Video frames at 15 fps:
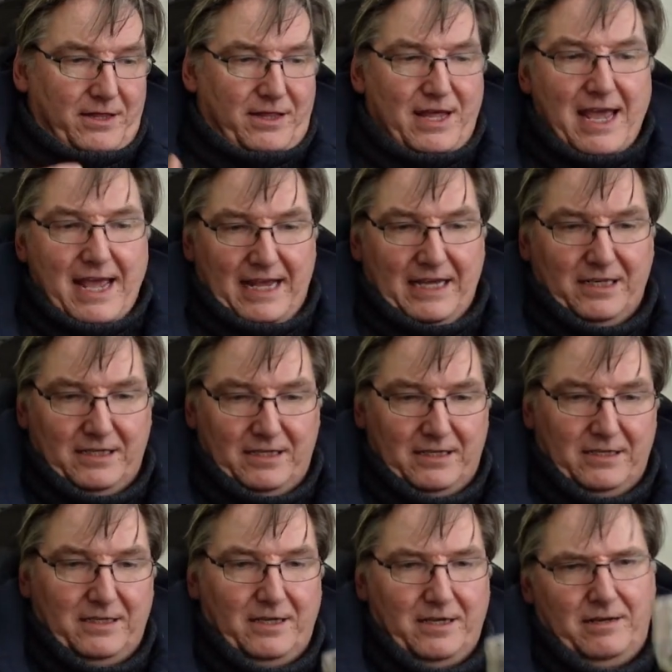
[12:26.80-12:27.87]

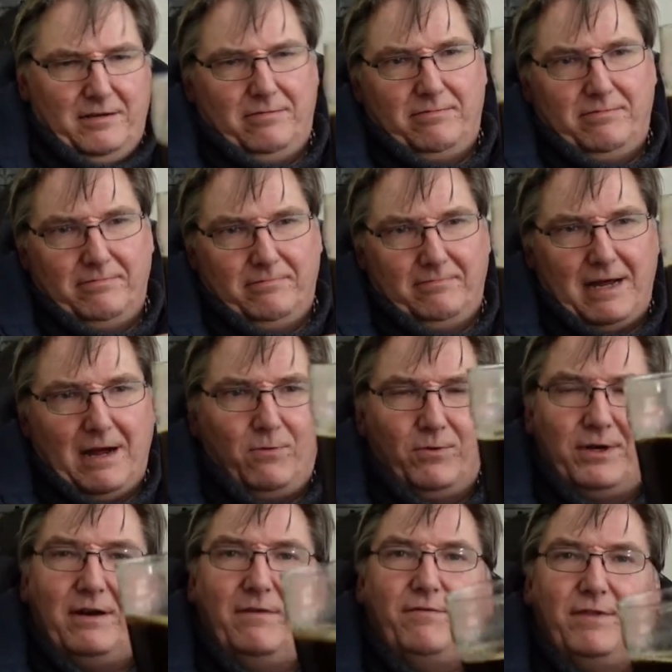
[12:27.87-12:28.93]
This, I
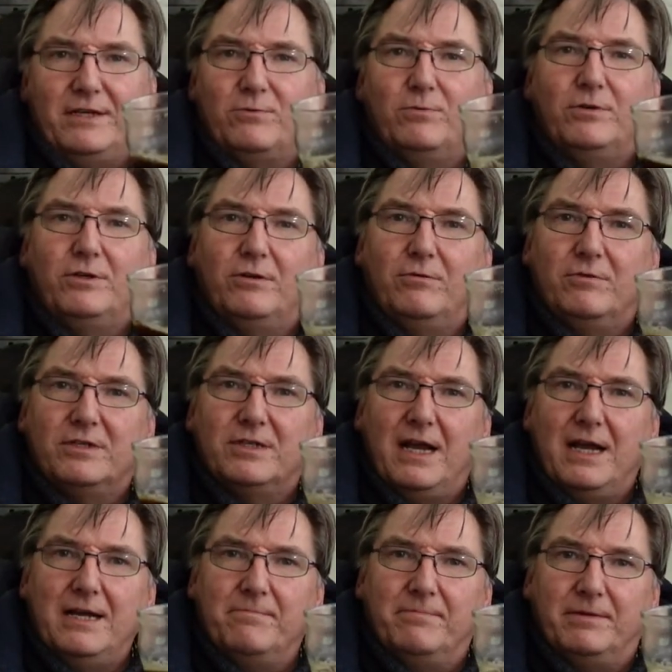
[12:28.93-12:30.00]
wonder if this would do the
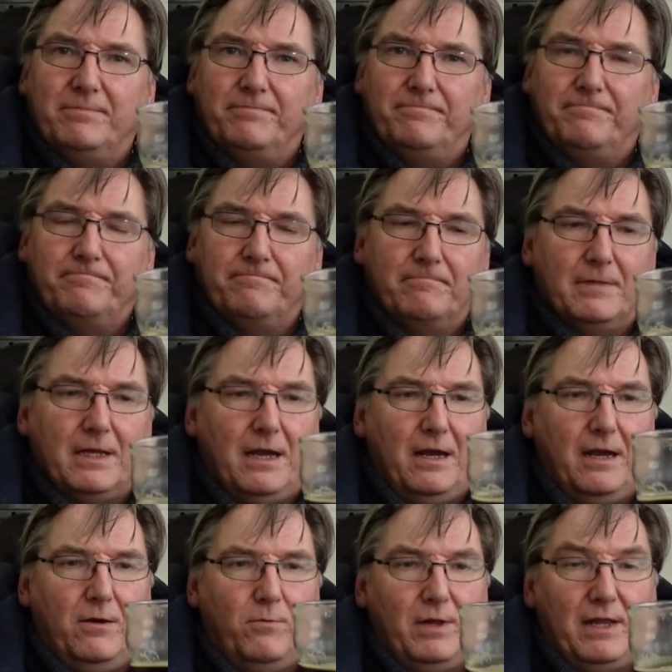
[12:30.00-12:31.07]
same.
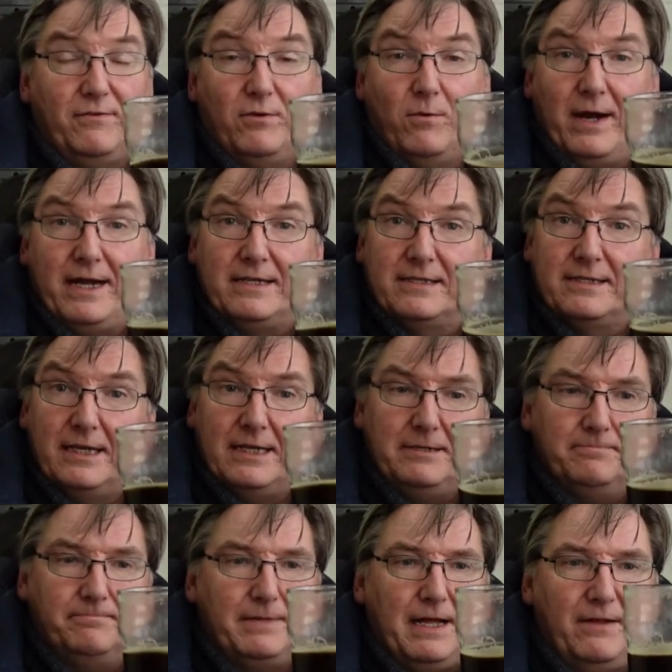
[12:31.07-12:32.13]
We'll have to wait and
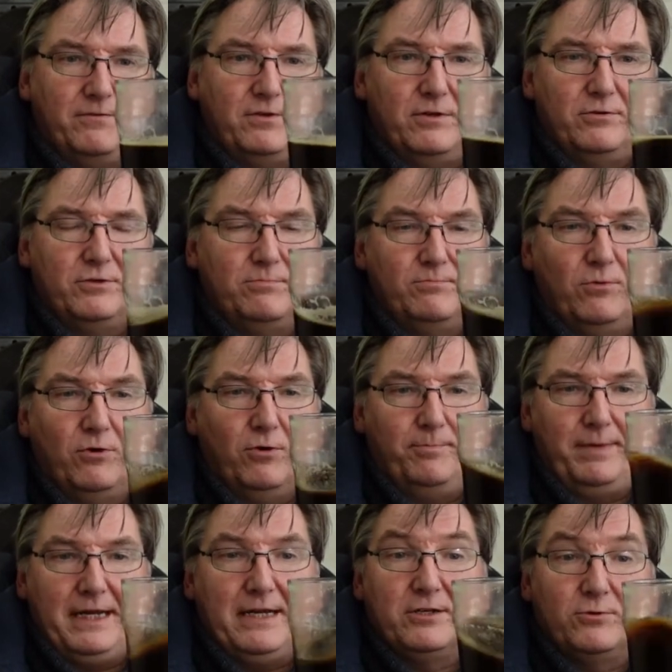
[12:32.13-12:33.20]
see. I'll have to do some more
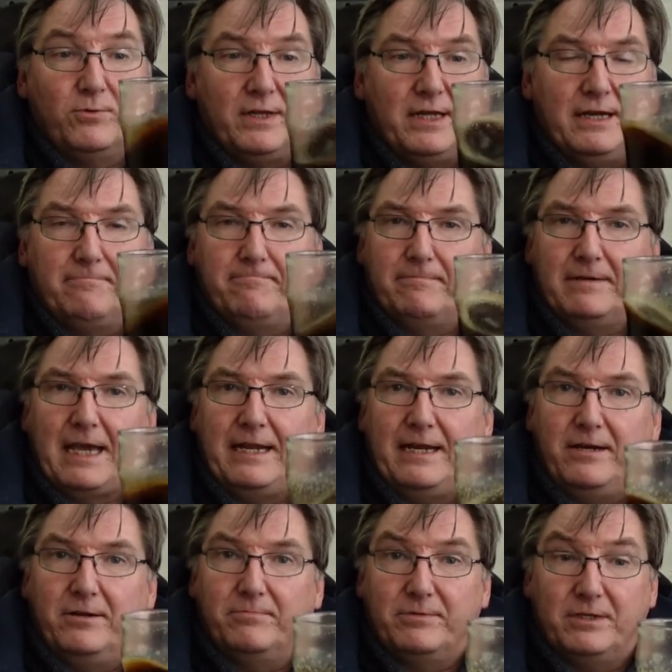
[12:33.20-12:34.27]
beers with it, get
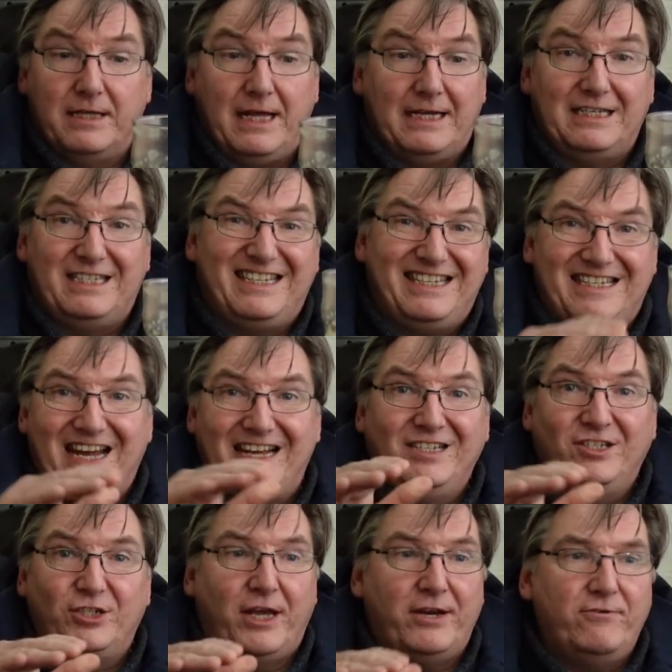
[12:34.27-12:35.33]
it up to that
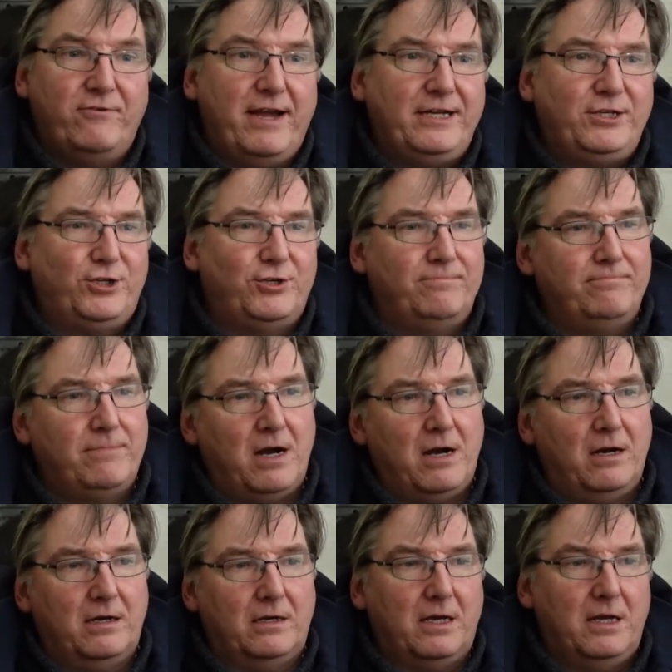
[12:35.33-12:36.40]
10 generation
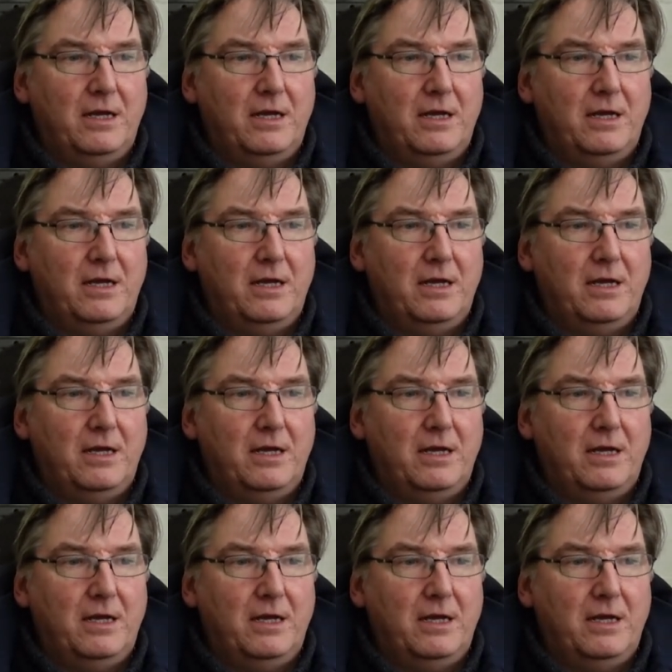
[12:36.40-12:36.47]
mark,